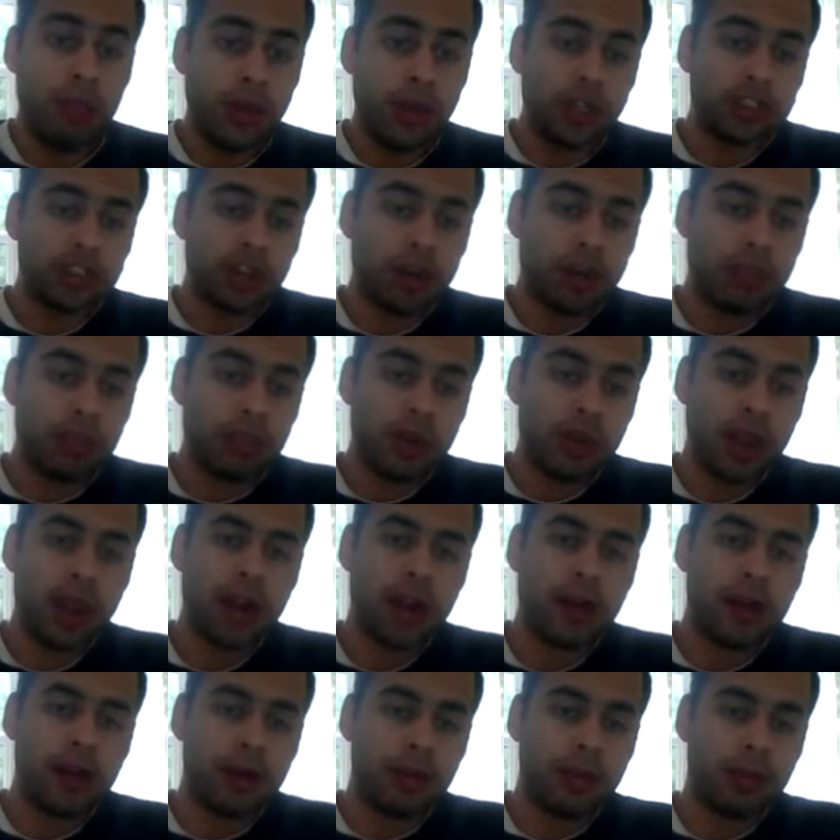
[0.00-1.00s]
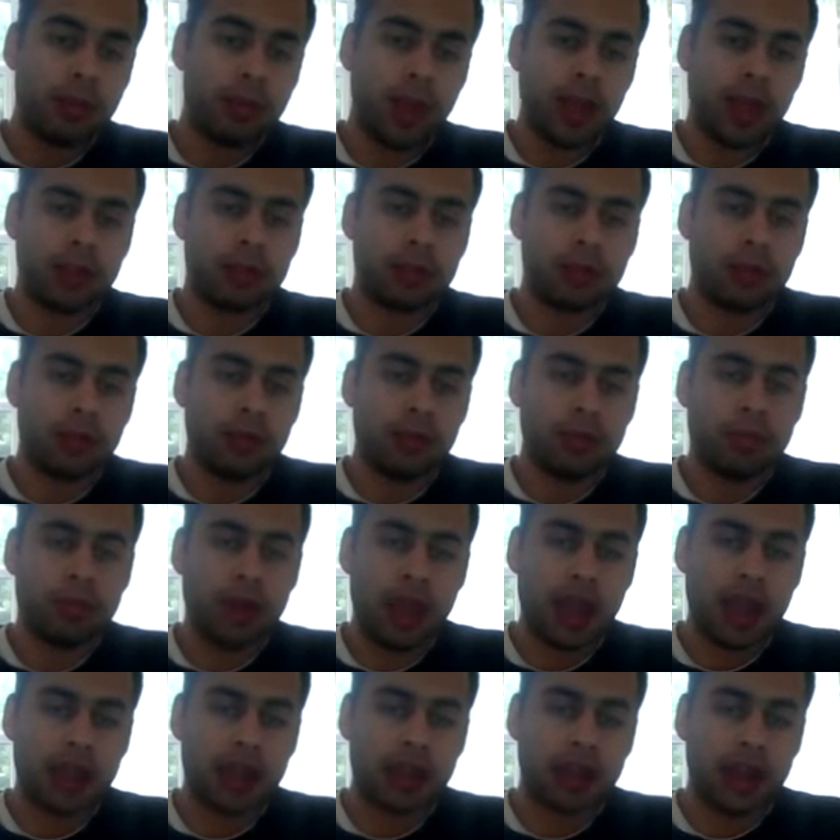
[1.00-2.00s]
bishop pair, but
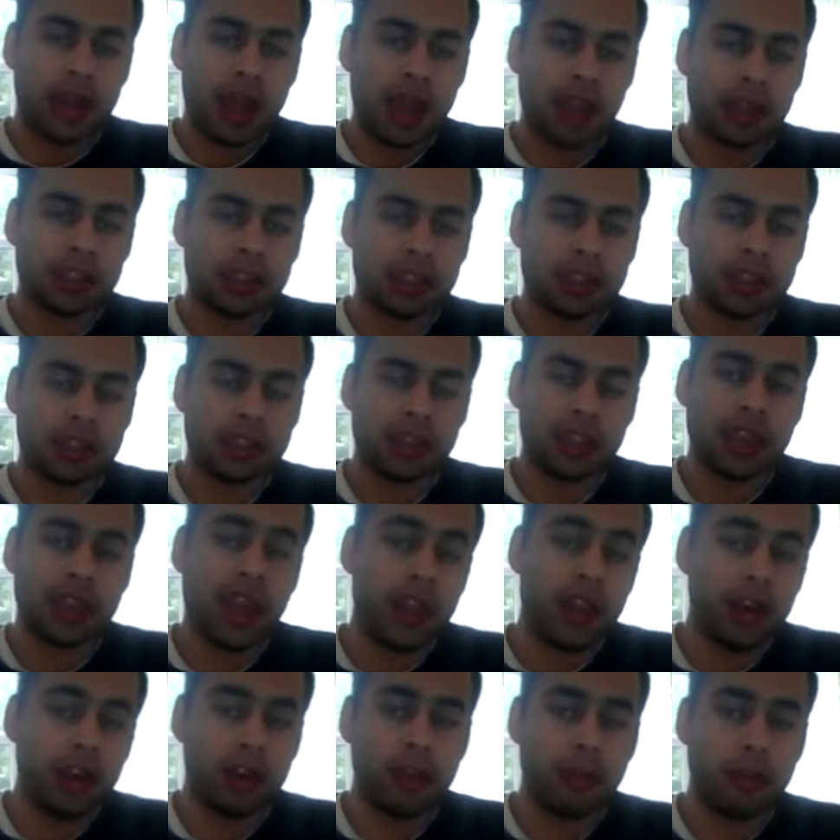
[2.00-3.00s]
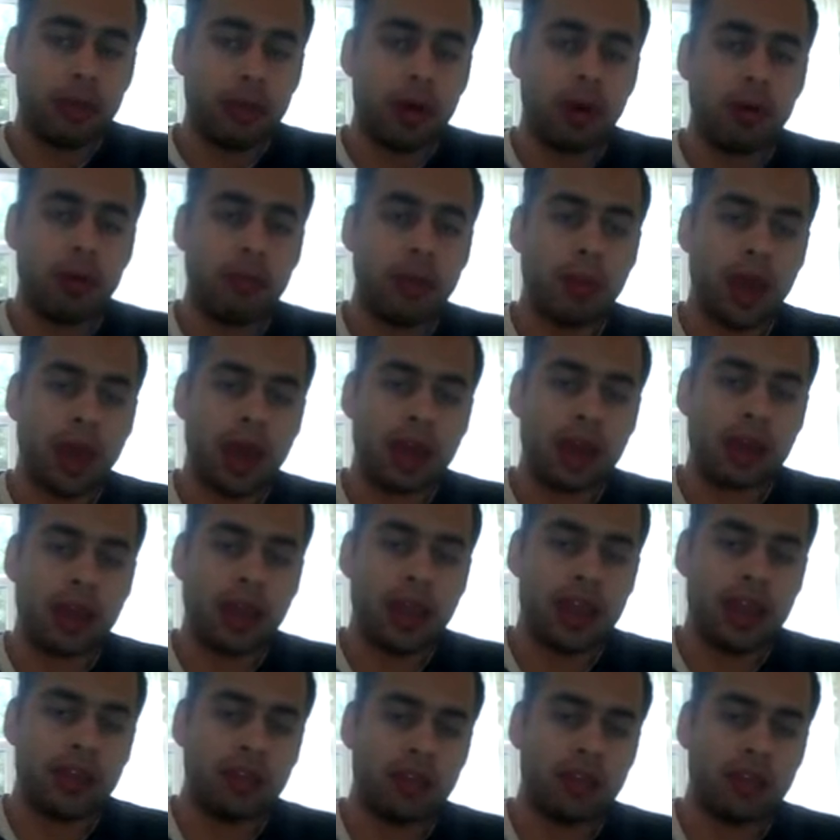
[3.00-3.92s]
black has gained the pawn back,